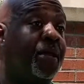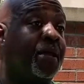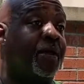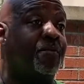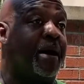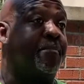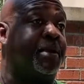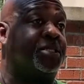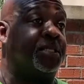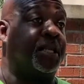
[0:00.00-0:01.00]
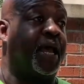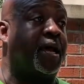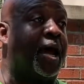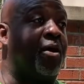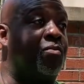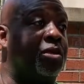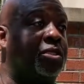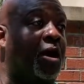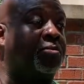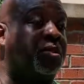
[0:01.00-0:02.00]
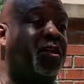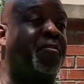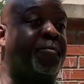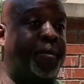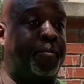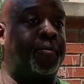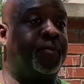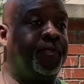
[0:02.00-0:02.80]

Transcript: And my mission now, I want to talk to young people,